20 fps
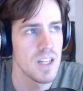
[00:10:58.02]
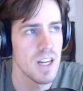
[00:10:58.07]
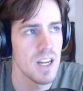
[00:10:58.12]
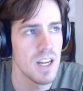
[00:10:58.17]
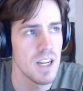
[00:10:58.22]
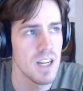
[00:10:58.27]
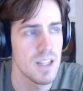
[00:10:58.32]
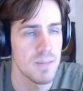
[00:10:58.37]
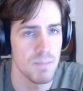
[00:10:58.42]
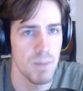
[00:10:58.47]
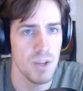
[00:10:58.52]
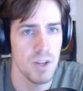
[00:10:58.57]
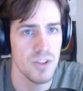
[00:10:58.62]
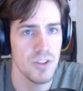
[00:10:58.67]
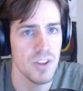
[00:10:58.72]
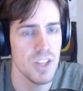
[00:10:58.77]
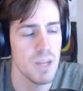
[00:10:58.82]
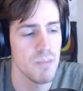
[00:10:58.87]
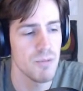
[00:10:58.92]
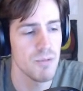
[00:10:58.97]
and bought
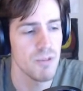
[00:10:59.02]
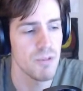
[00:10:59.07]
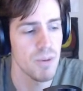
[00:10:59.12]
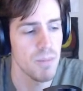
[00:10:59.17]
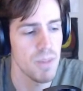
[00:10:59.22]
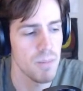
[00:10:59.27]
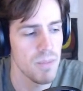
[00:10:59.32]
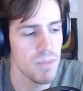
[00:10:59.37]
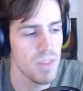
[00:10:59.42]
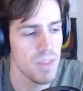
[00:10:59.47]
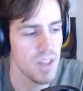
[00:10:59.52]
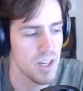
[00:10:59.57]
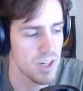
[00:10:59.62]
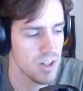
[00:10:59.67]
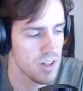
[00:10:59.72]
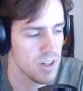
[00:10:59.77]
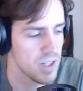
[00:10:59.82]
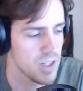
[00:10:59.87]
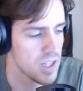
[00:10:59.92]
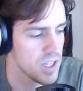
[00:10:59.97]
the game from them
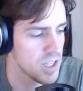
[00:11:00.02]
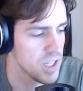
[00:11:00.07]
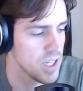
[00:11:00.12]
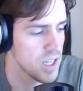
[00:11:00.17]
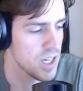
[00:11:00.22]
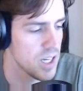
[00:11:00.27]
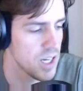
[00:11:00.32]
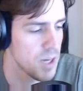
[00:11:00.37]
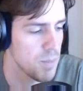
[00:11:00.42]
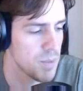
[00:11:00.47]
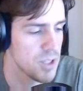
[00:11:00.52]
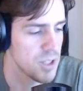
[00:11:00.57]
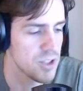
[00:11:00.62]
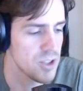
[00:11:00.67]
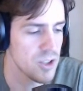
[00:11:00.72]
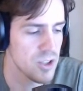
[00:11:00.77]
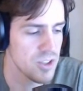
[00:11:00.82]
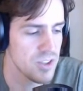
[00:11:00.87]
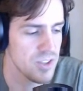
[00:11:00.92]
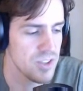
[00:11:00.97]
there. But it
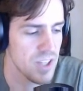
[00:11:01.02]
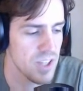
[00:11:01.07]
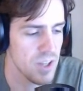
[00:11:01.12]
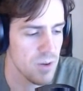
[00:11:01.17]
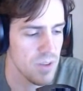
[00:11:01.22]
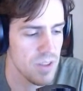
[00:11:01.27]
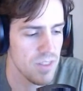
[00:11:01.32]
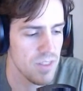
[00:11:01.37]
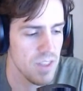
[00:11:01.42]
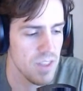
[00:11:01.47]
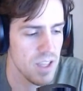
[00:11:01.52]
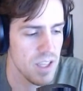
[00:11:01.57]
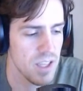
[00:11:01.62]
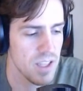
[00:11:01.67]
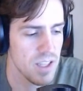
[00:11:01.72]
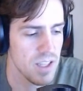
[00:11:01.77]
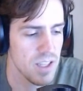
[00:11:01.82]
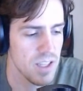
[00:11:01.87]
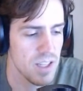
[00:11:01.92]
turns out that they